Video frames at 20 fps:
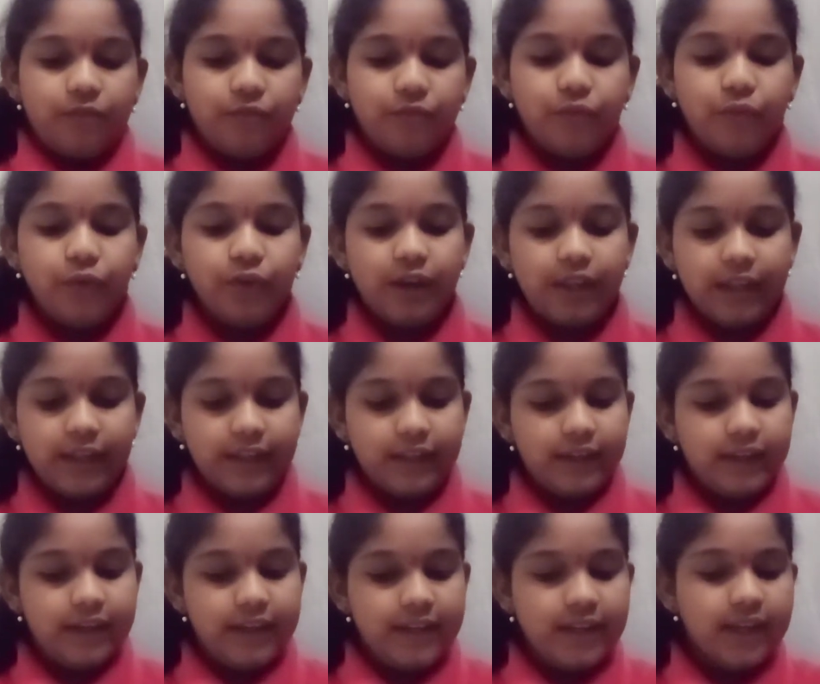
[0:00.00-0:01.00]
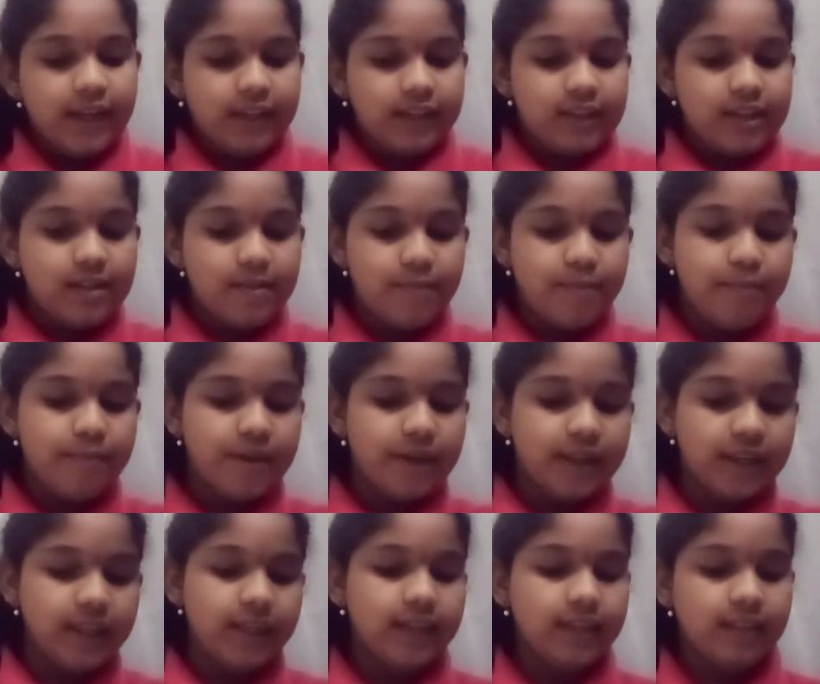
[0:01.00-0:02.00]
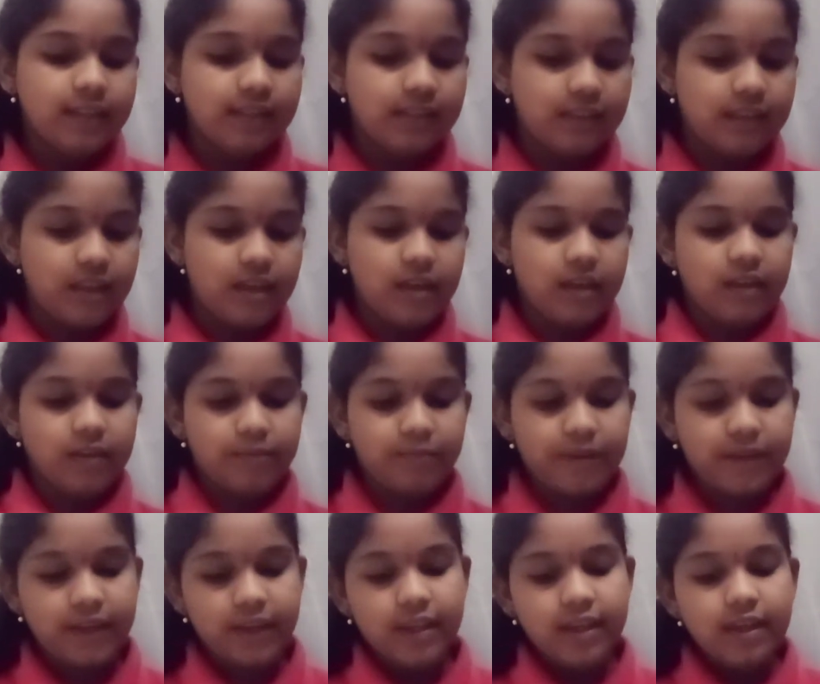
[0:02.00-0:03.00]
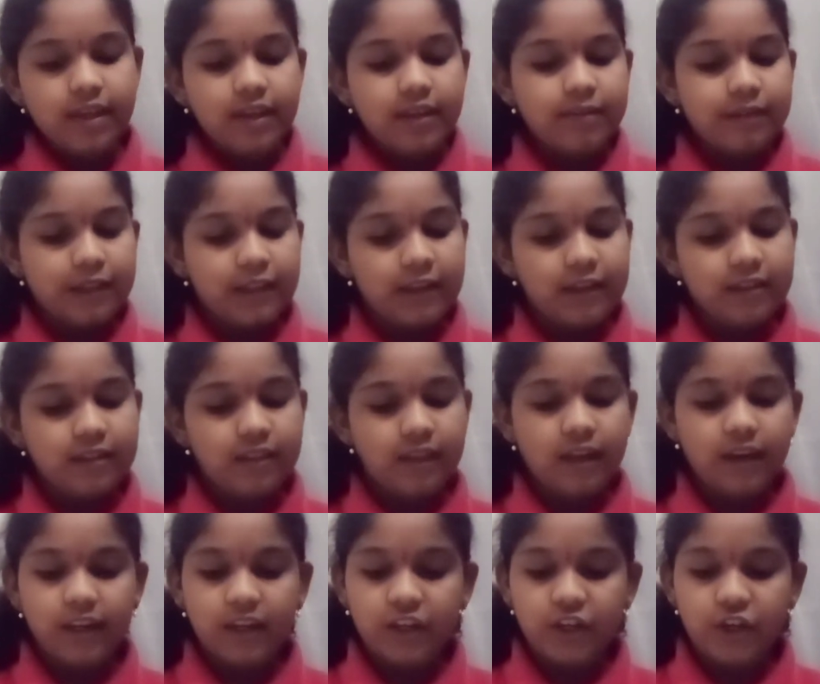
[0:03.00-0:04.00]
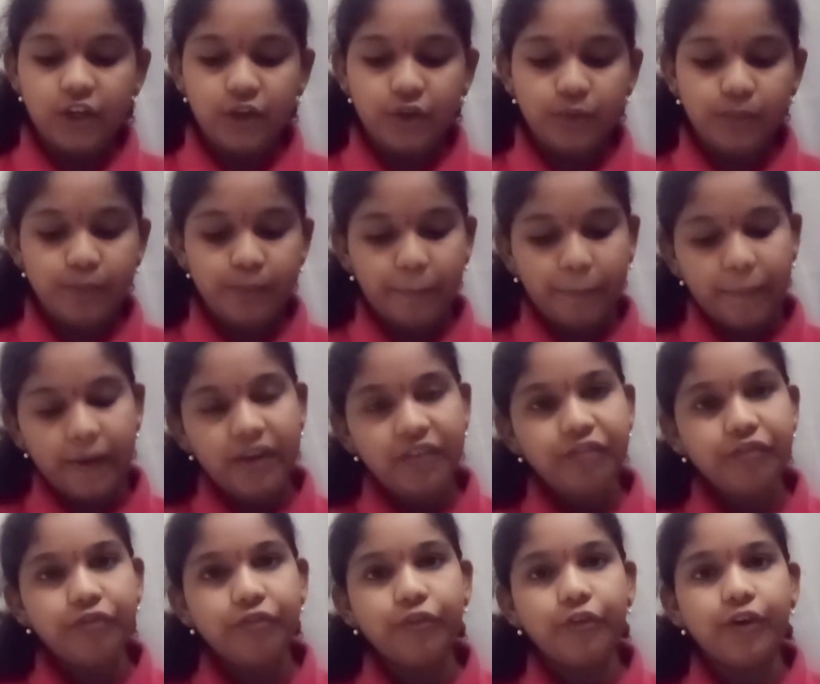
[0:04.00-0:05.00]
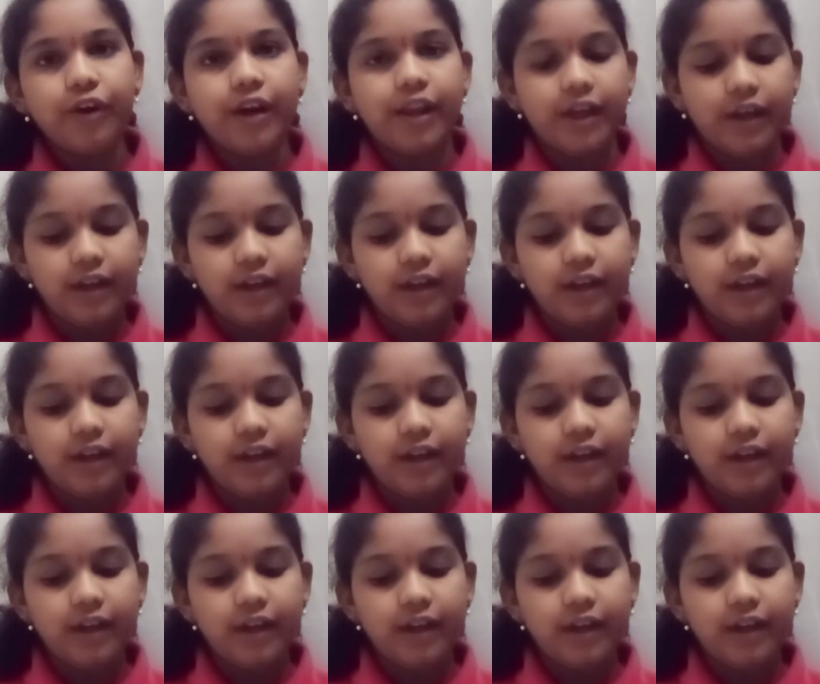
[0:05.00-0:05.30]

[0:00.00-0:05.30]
Food ingredients. Many things are needed to prepare food.